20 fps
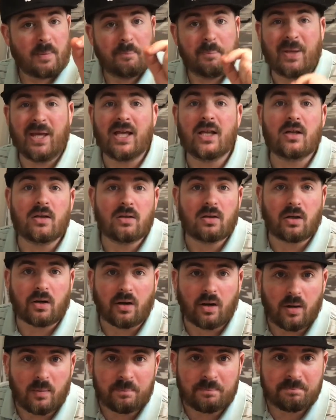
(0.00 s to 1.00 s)

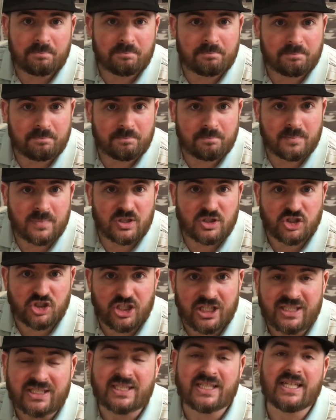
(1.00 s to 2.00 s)
pilgrim
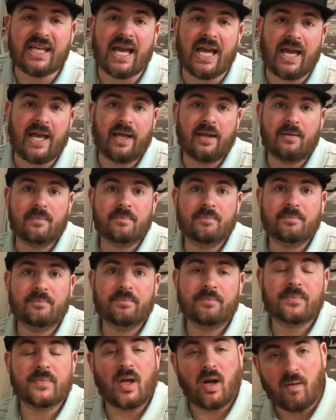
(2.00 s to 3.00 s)
GTA.
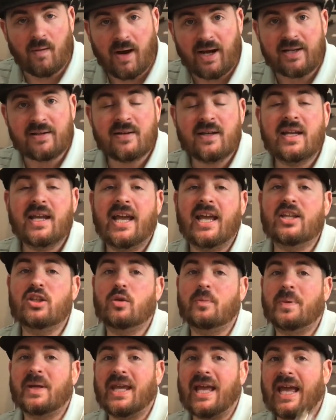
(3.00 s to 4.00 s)
All right, and
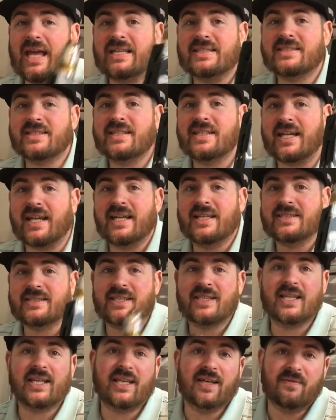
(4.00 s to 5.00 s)
you'll be entered
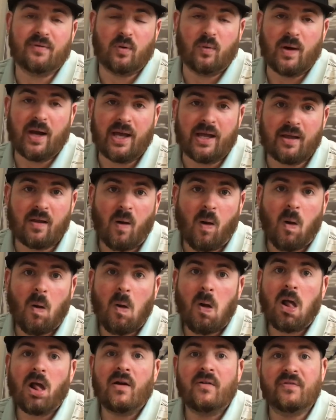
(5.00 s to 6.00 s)
into the giveaway.
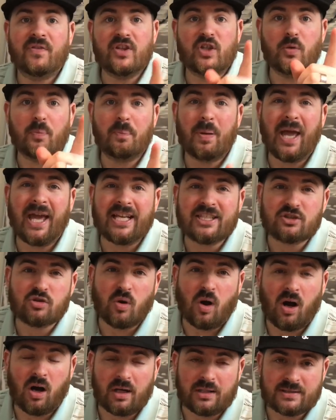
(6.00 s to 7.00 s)
For you
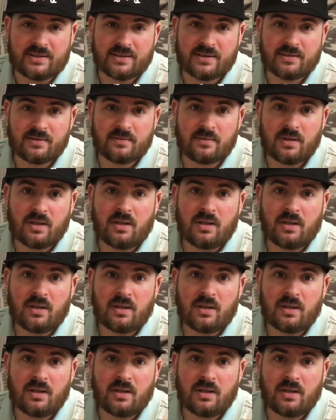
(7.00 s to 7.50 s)
patrons,